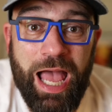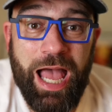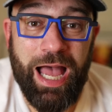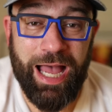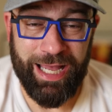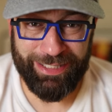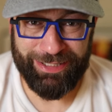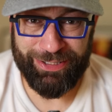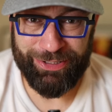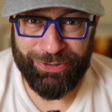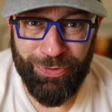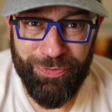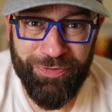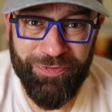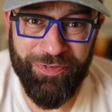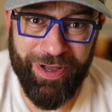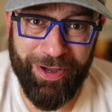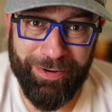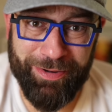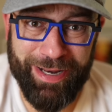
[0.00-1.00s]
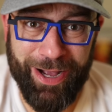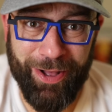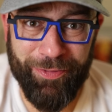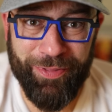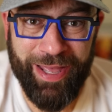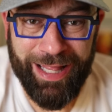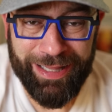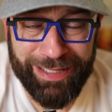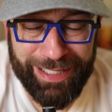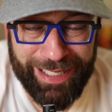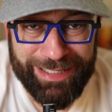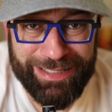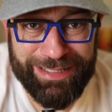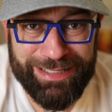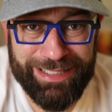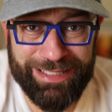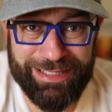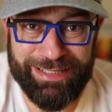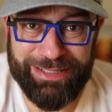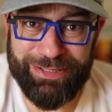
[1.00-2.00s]
I soon found out that lens
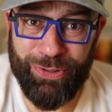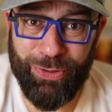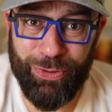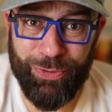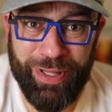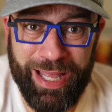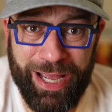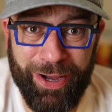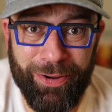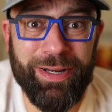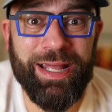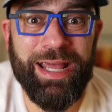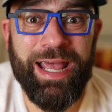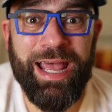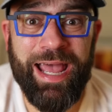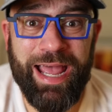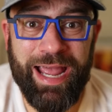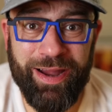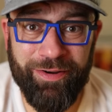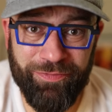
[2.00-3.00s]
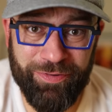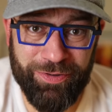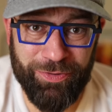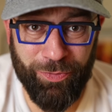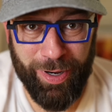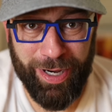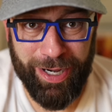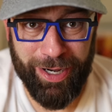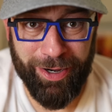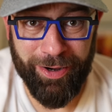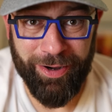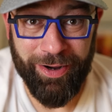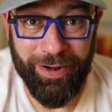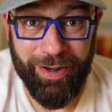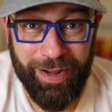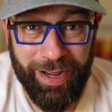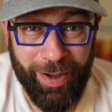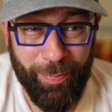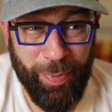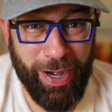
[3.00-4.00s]
is sold out everywhere.
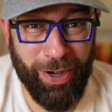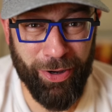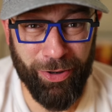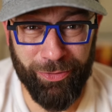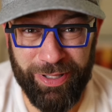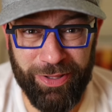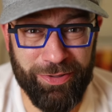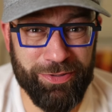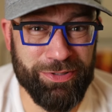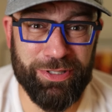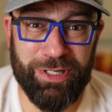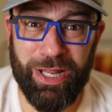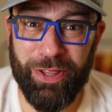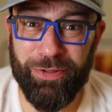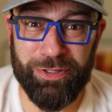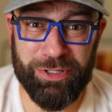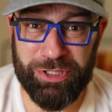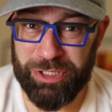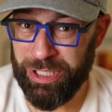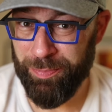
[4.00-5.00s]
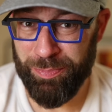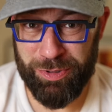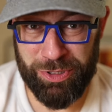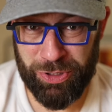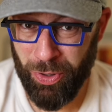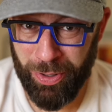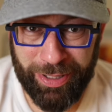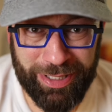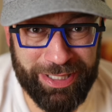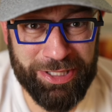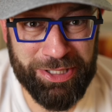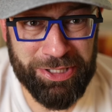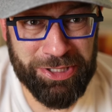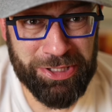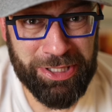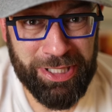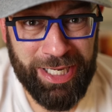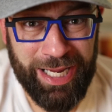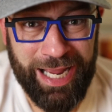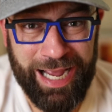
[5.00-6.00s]
Apparently there's another chip shortage.